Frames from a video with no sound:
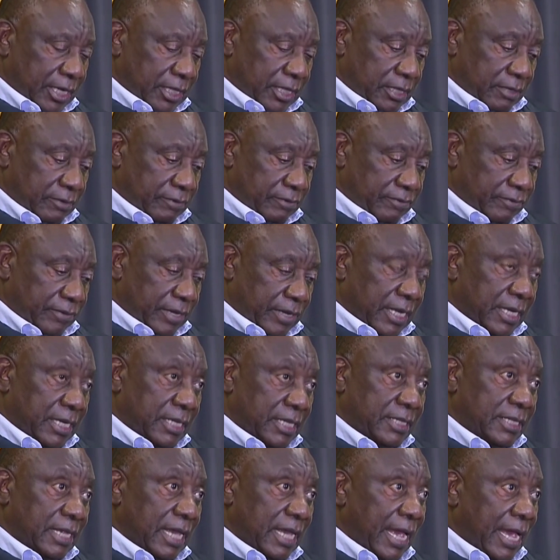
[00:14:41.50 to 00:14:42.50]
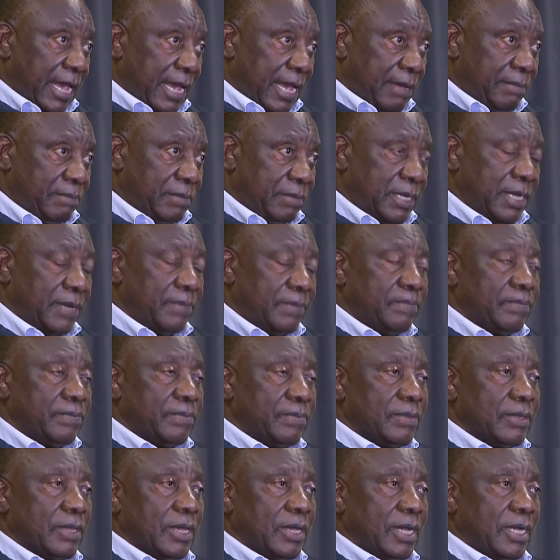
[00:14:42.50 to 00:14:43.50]
and effective and is
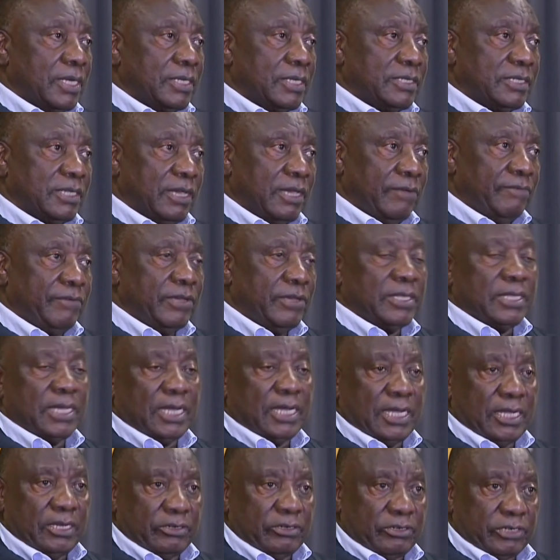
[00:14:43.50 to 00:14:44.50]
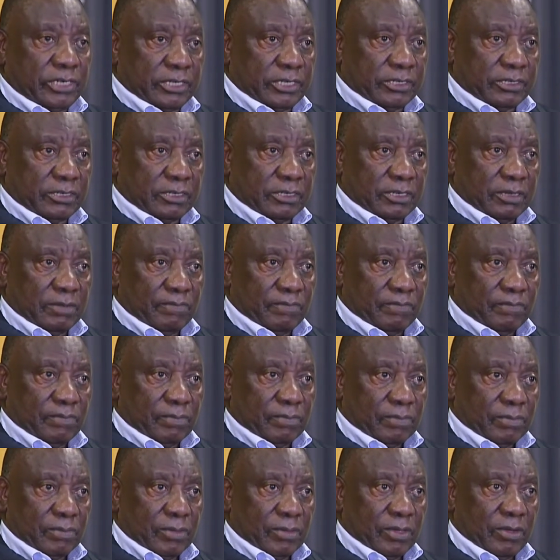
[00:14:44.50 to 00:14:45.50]
aimed at serving the
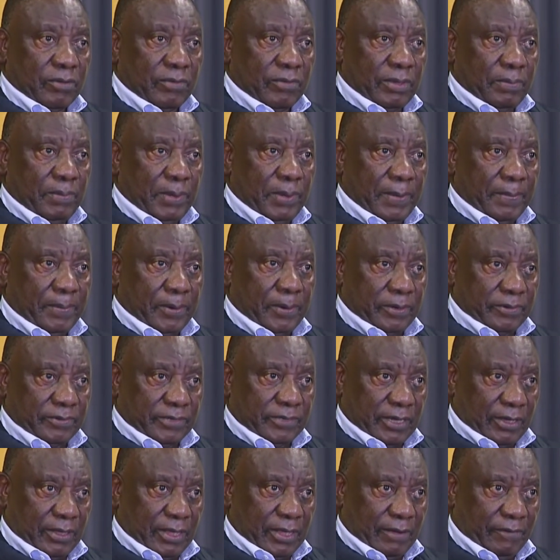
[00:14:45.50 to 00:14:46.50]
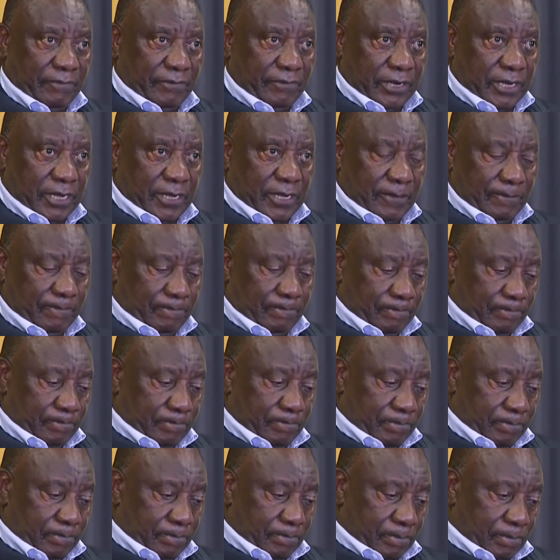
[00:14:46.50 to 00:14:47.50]
interests of the people of South
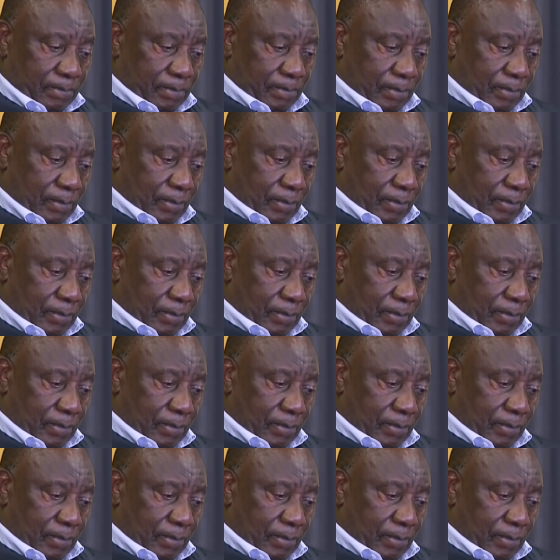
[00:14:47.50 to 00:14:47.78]
Africa.